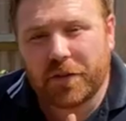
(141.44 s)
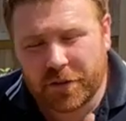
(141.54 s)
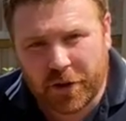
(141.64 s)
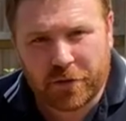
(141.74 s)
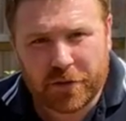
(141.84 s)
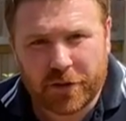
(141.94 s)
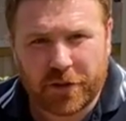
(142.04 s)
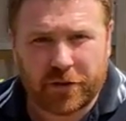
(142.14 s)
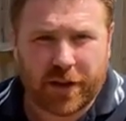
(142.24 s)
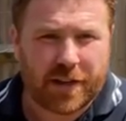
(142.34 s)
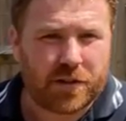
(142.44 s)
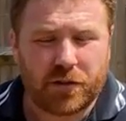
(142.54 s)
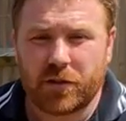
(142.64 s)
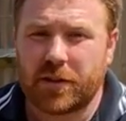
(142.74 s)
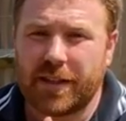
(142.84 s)
if you don't cut your grass and
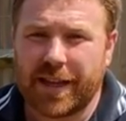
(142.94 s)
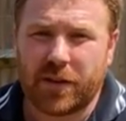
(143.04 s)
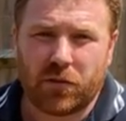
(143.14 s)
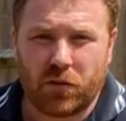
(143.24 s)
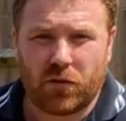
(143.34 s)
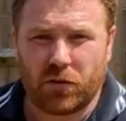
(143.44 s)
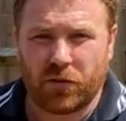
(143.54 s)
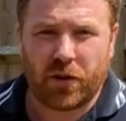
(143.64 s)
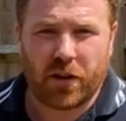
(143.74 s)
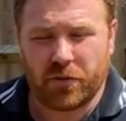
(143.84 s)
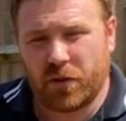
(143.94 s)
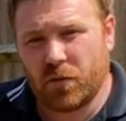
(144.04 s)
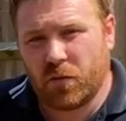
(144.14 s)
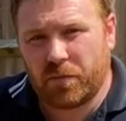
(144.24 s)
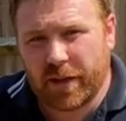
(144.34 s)
you just let your lawn grow, you
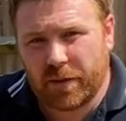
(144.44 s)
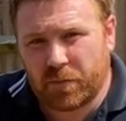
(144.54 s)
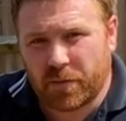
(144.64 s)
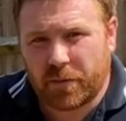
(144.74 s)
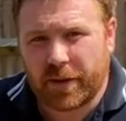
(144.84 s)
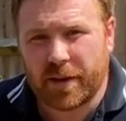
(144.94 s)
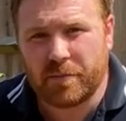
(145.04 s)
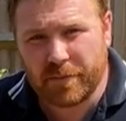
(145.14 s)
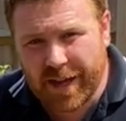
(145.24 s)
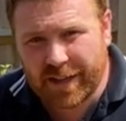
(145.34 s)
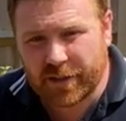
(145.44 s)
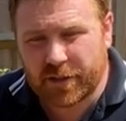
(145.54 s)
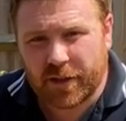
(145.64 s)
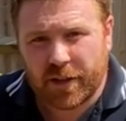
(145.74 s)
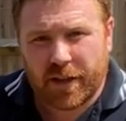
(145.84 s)
will be probably
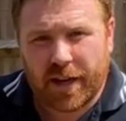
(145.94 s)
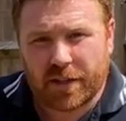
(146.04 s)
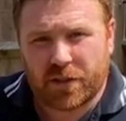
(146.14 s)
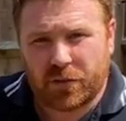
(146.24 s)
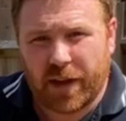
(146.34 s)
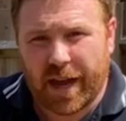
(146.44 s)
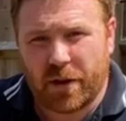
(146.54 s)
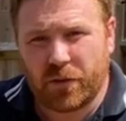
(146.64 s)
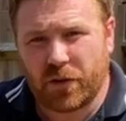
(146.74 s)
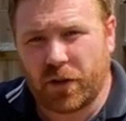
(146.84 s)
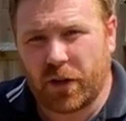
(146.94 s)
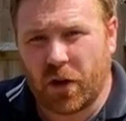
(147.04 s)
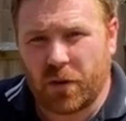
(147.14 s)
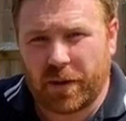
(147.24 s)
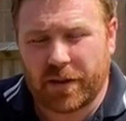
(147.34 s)
amazed as to how you can
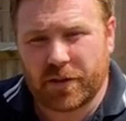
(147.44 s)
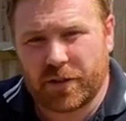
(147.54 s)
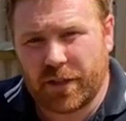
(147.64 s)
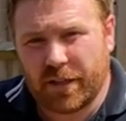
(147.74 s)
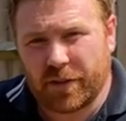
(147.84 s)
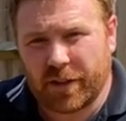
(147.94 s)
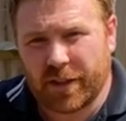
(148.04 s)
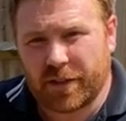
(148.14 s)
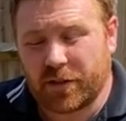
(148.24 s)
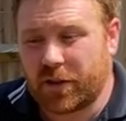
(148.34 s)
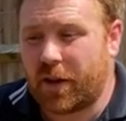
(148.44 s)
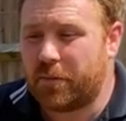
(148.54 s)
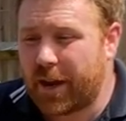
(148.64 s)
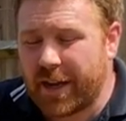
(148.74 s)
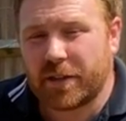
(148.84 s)
go about achieving this, and
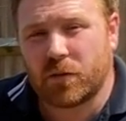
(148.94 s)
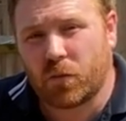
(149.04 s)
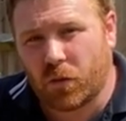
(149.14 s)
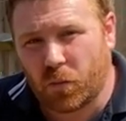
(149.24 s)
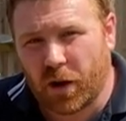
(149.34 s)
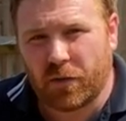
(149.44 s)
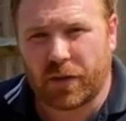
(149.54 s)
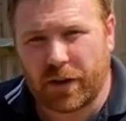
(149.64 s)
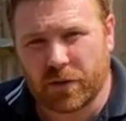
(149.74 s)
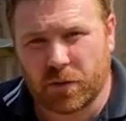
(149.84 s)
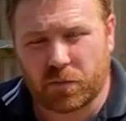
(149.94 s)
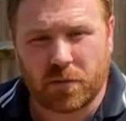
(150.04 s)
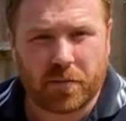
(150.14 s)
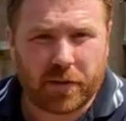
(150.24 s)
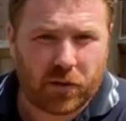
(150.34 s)
amazed at what wildflowers are
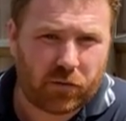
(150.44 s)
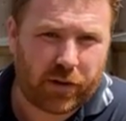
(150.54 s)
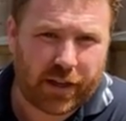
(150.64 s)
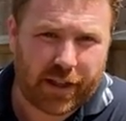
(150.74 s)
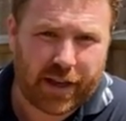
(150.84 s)
probably already